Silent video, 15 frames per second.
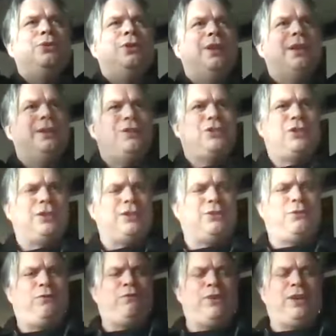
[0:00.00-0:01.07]
and
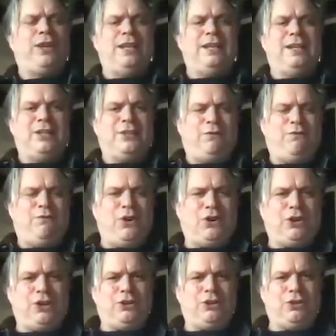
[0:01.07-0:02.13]
he's filling this
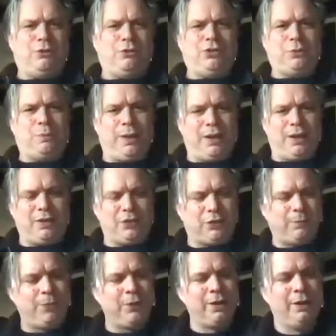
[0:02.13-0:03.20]
fucking huge space.